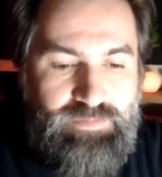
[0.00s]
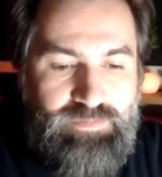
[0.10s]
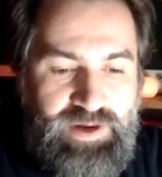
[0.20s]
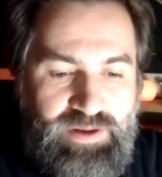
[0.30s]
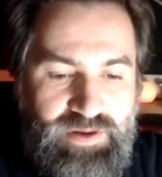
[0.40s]

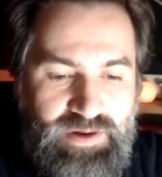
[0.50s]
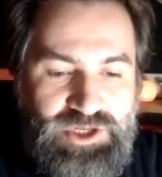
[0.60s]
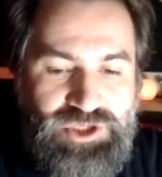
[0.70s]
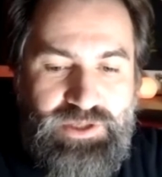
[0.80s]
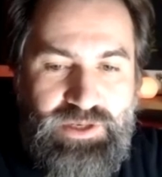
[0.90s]
very
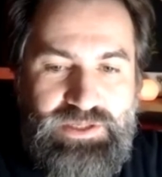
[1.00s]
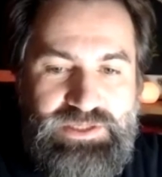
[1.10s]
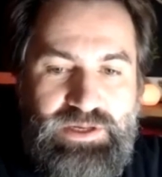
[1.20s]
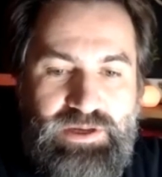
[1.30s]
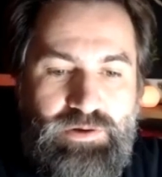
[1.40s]
international
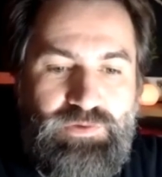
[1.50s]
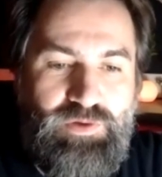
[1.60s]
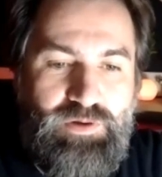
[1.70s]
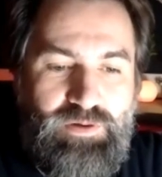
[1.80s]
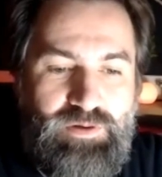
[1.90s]
is uh,
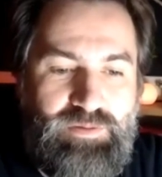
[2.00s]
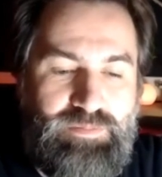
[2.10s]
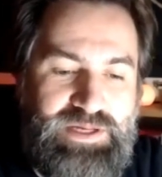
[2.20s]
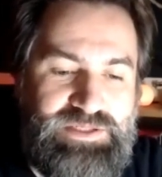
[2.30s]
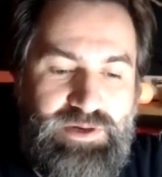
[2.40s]
also the
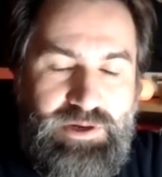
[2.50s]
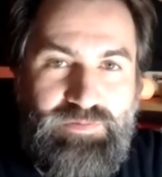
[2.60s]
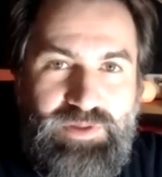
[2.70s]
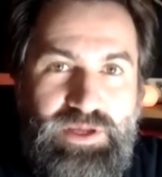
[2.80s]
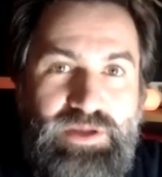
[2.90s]
mastering
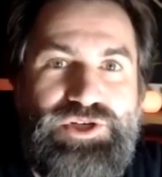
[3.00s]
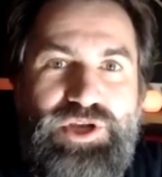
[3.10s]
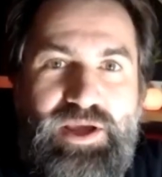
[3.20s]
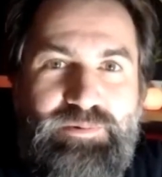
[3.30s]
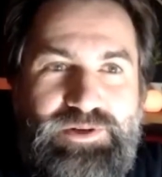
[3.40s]
of the english
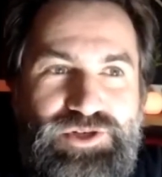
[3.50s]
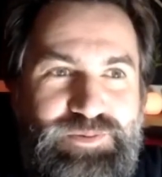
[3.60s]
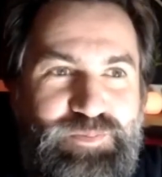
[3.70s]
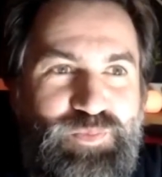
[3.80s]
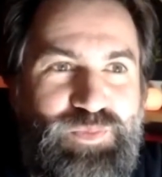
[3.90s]
language